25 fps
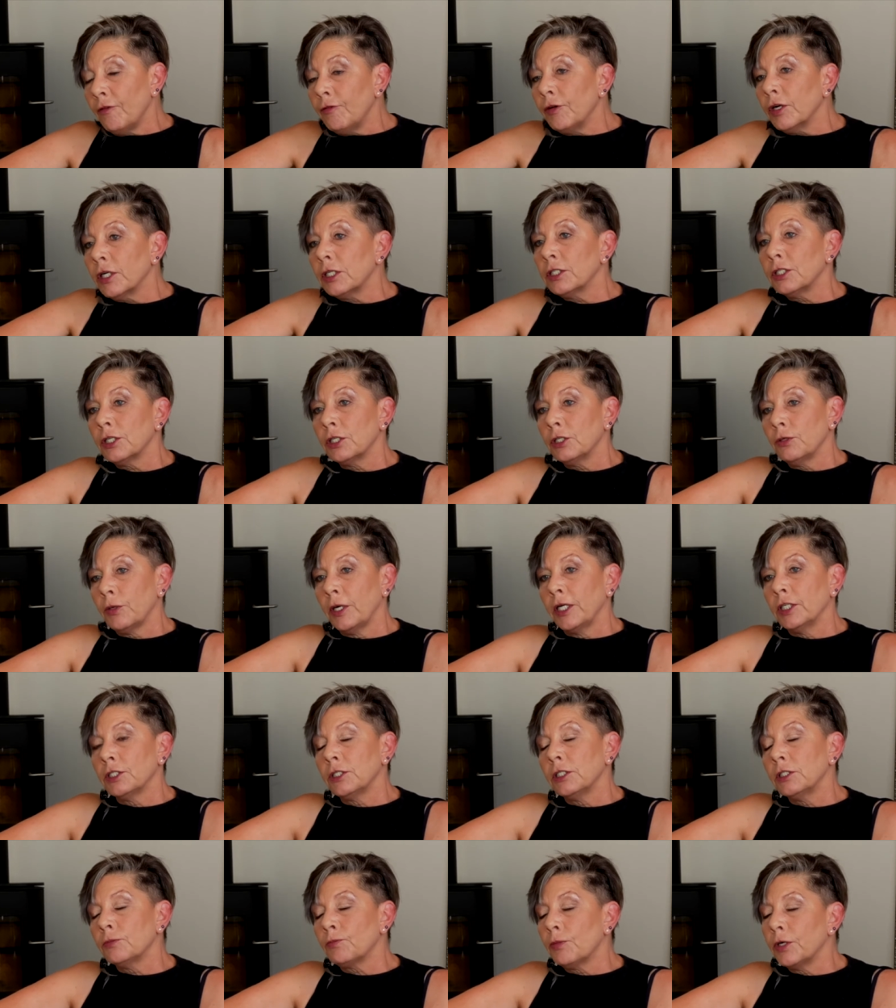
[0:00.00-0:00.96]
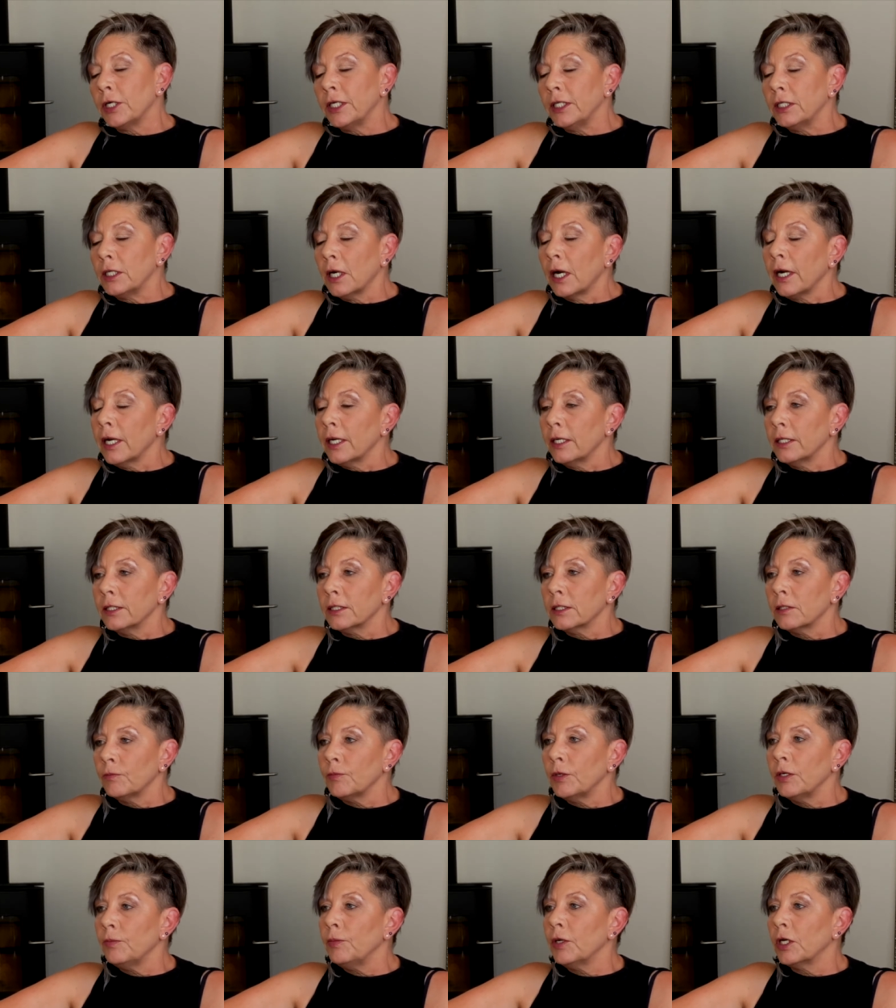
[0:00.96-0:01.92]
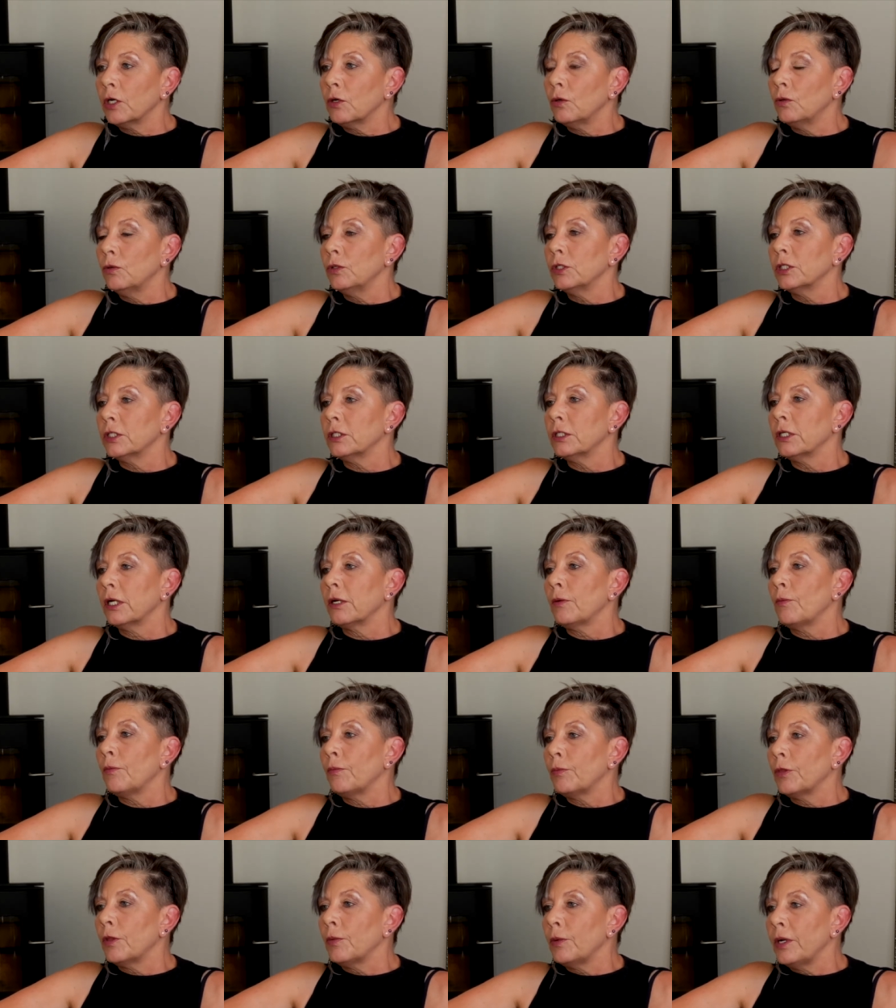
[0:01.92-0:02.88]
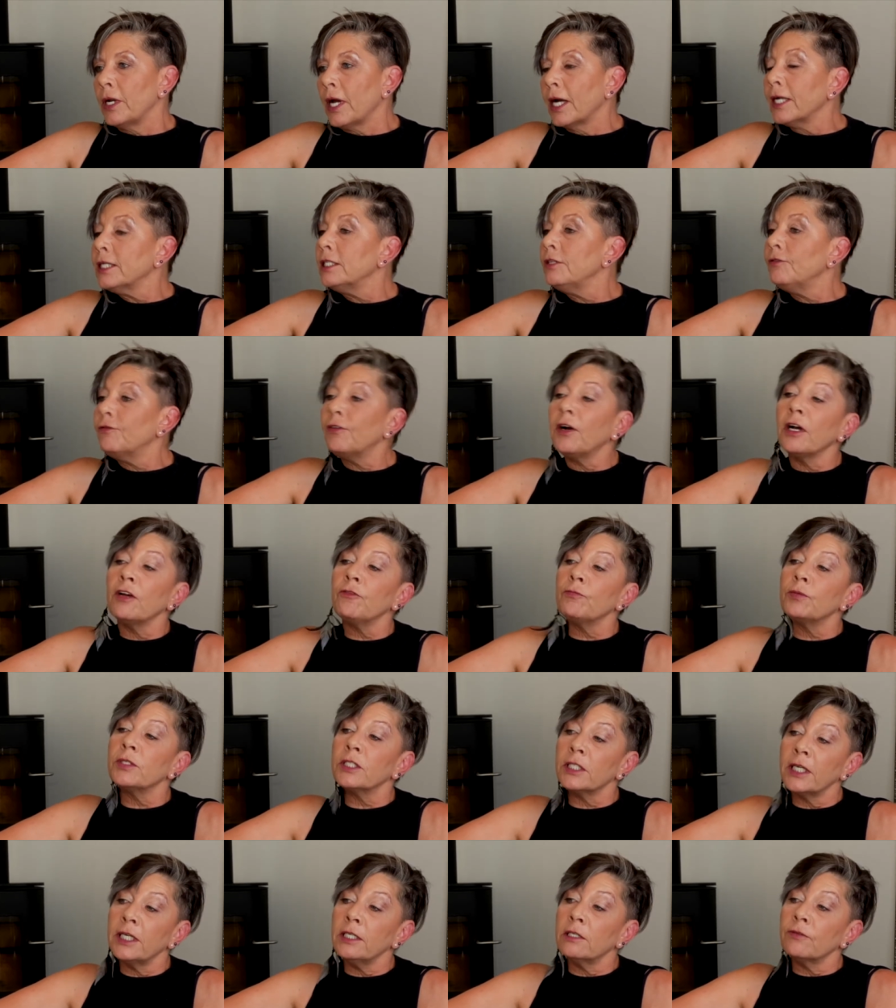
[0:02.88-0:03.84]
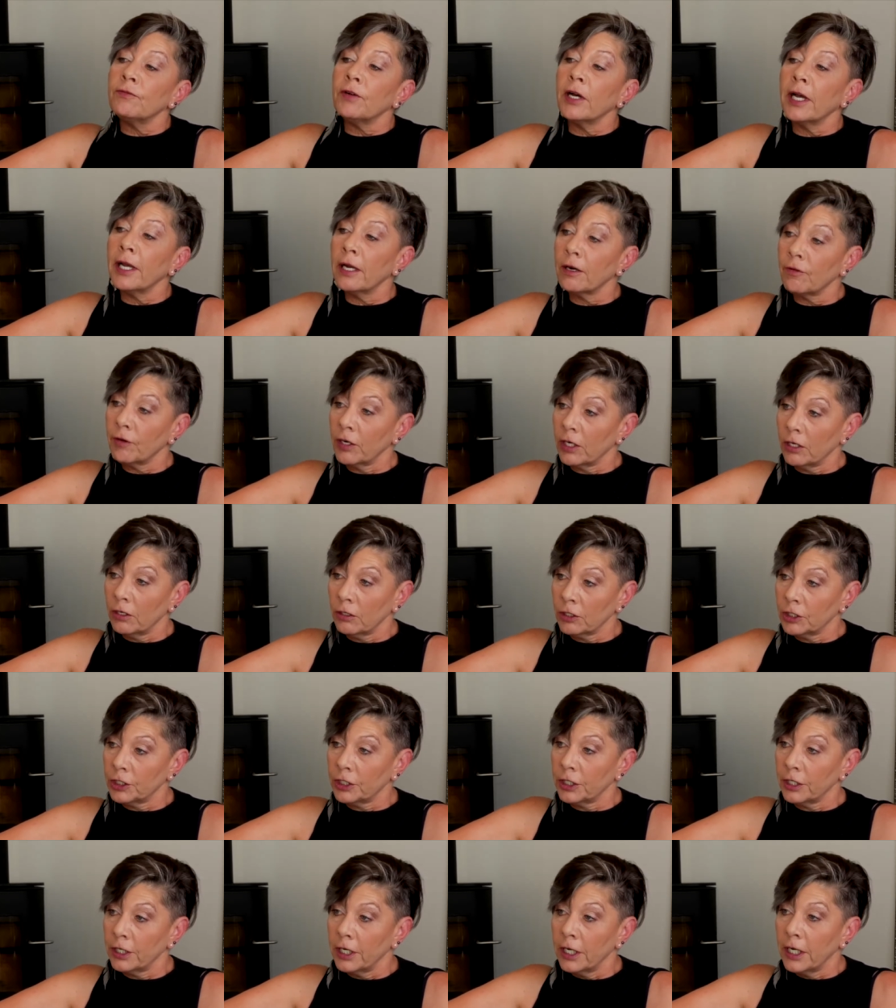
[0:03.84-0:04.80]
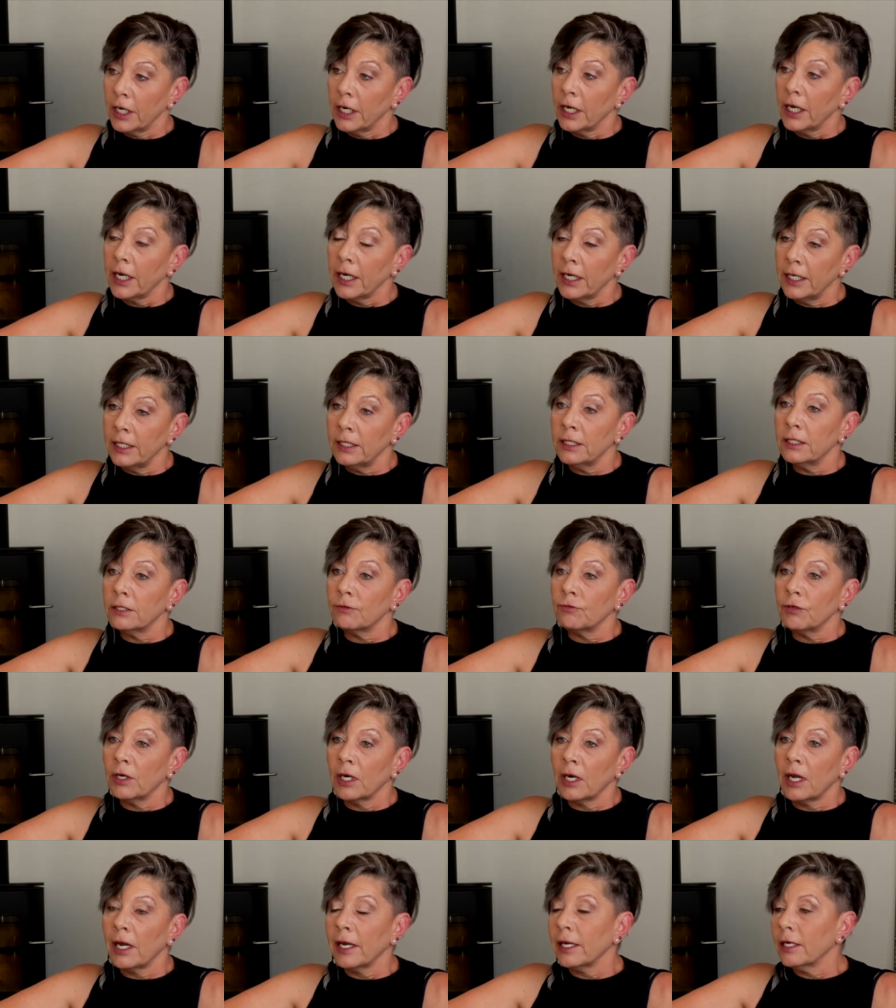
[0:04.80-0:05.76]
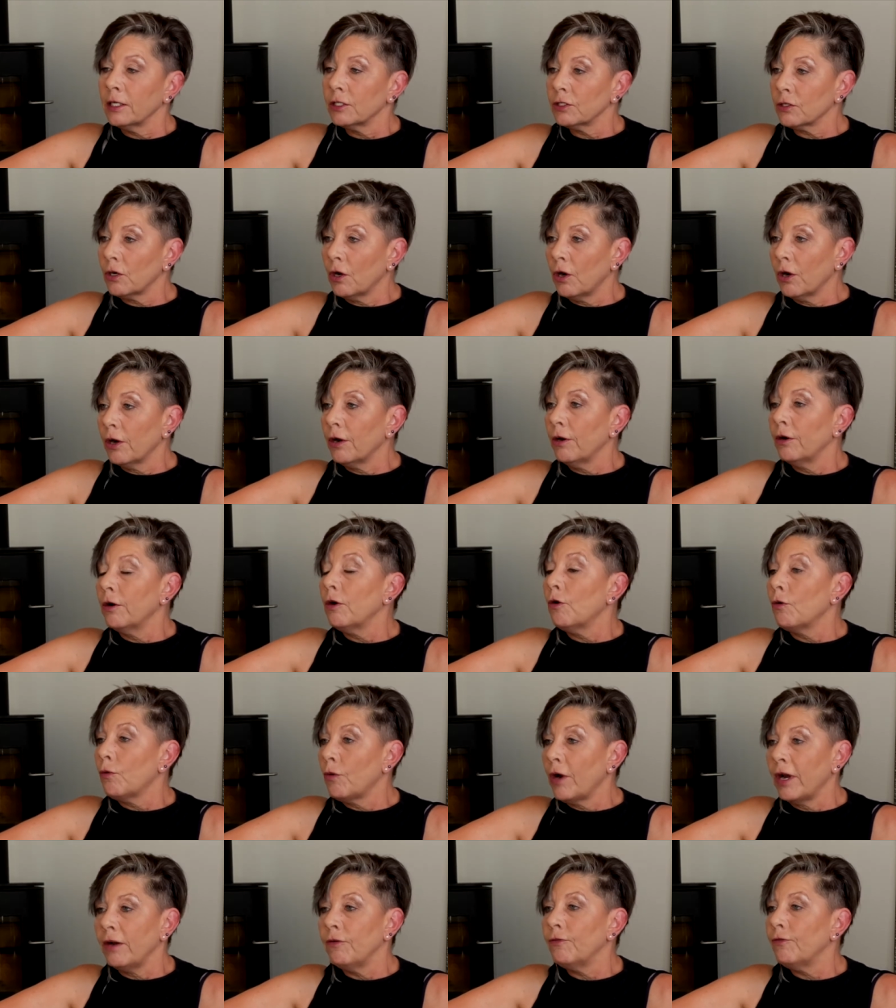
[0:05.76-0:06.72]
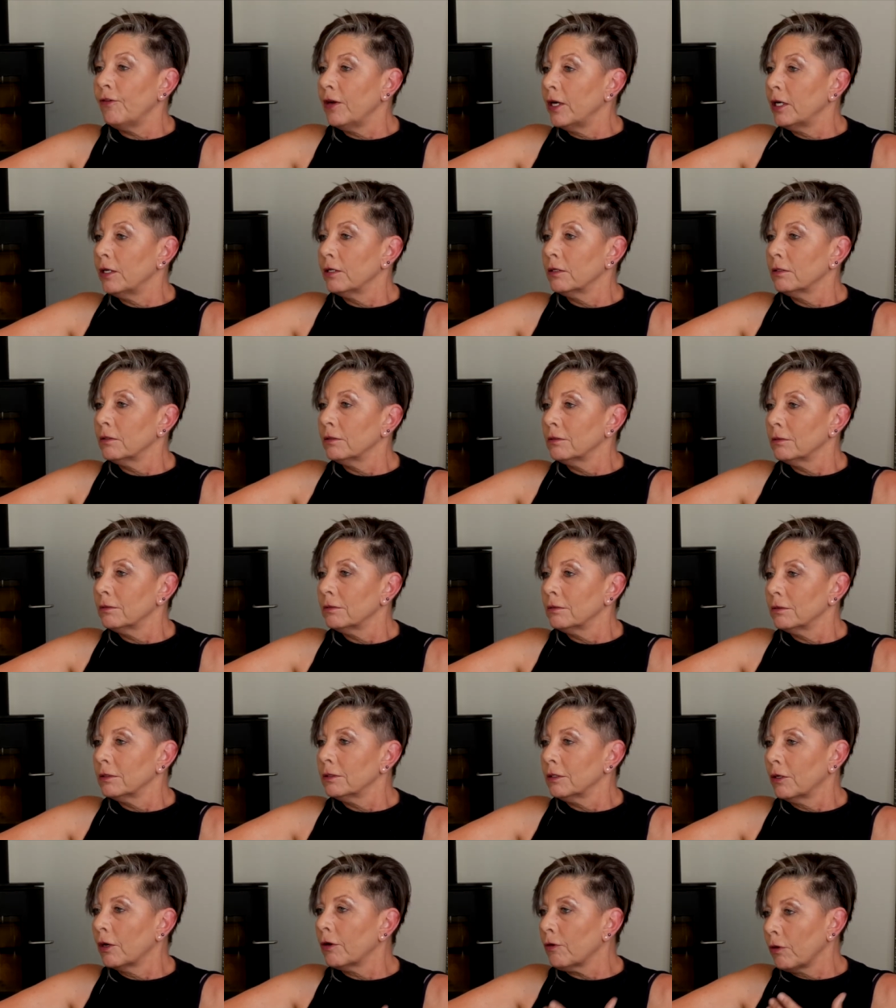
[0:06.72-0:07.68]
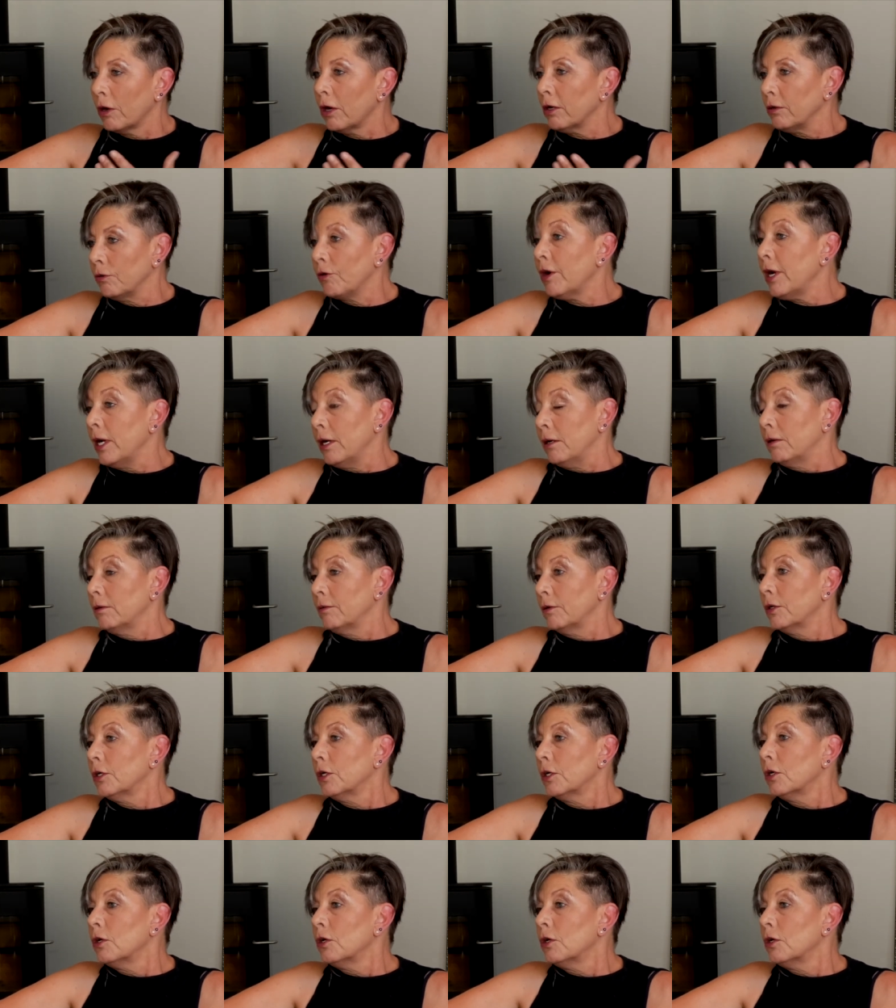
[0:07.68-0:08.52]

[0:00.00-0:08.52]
African situation is pretty dire, simply because 95% of our agriculture is reliant on rain-fed, on rain.